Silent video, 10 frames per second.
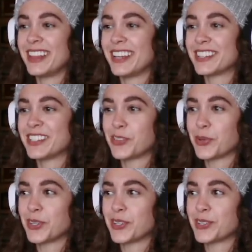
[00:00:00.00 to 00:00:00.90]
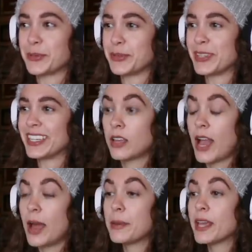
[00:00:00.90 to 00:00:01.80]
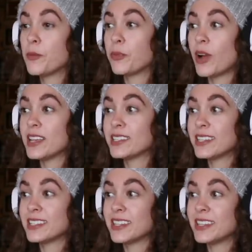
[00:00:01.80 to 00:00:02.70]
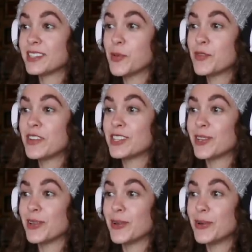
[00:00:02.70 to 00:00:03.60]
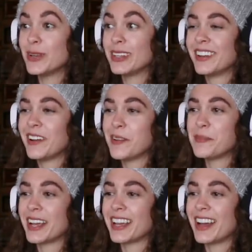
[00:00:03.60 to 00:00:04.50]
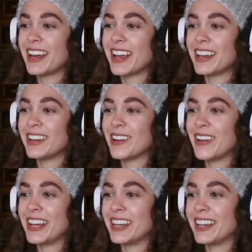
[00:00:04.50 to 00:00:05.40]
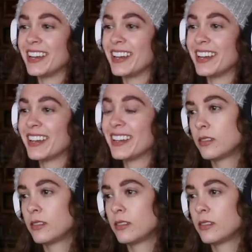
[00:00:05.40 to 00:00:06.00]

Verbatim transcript: Like she just ordered a smoothie. Abigail Breslin's in this movie too. Oh my god, I had no idea.